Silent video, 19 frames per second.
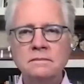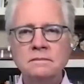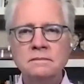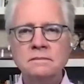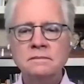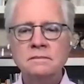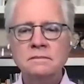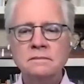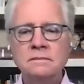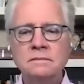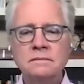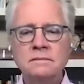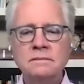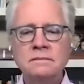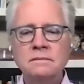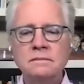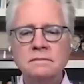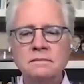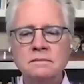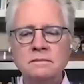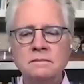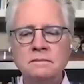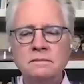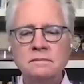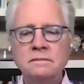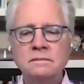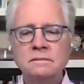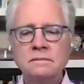
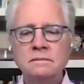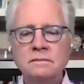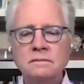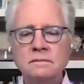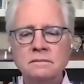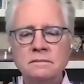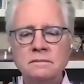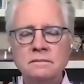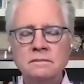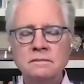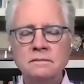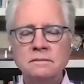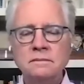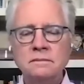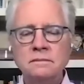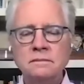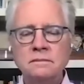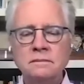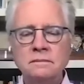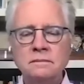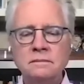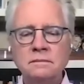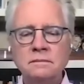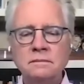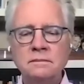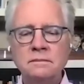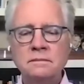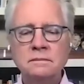
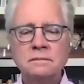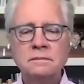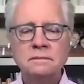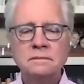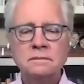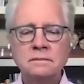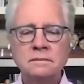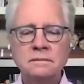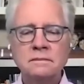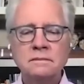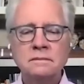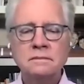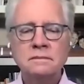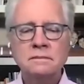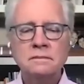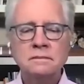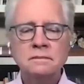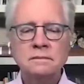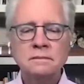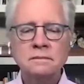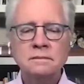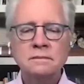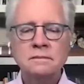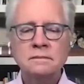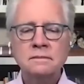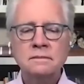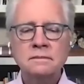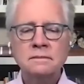
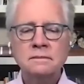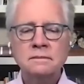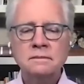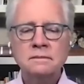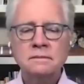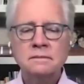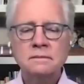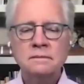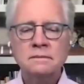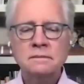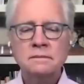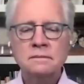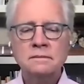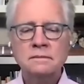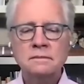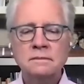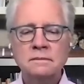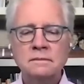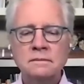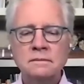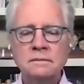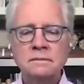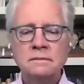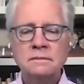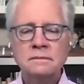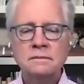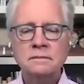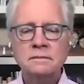
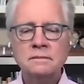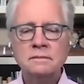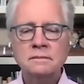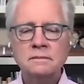[no speech]